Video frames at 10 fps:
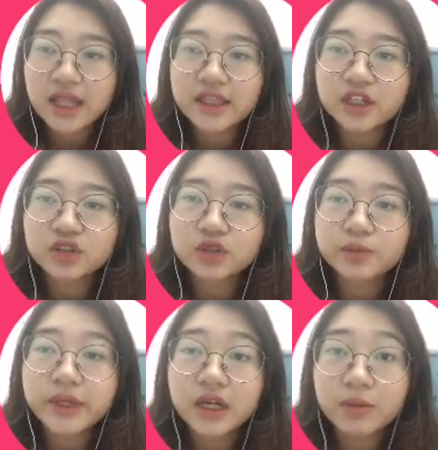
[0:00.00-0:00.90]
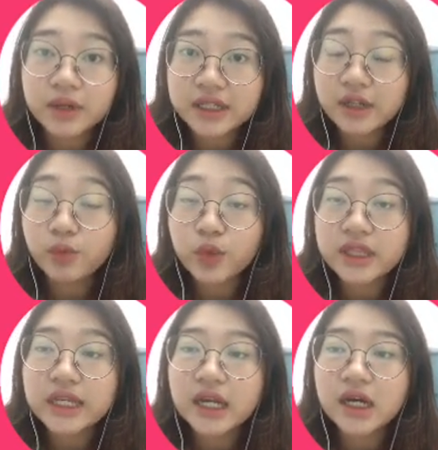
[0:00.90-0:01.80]
that could be completed
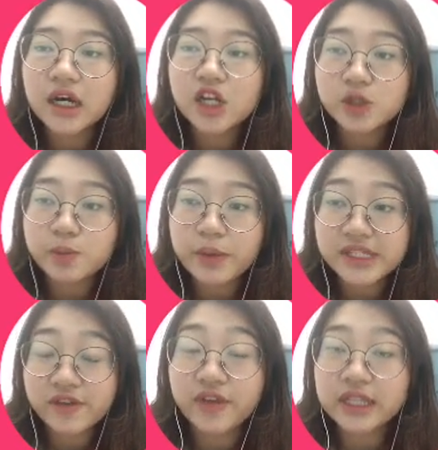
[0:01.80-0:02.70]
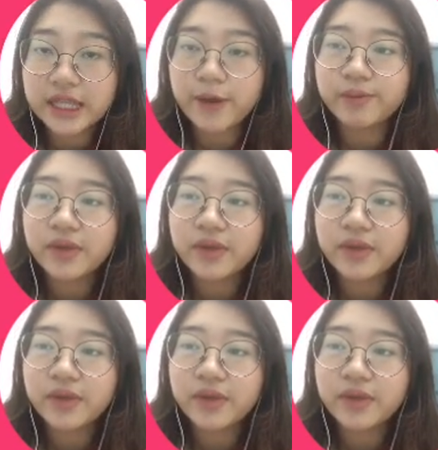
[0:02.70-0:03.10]
within a specific time.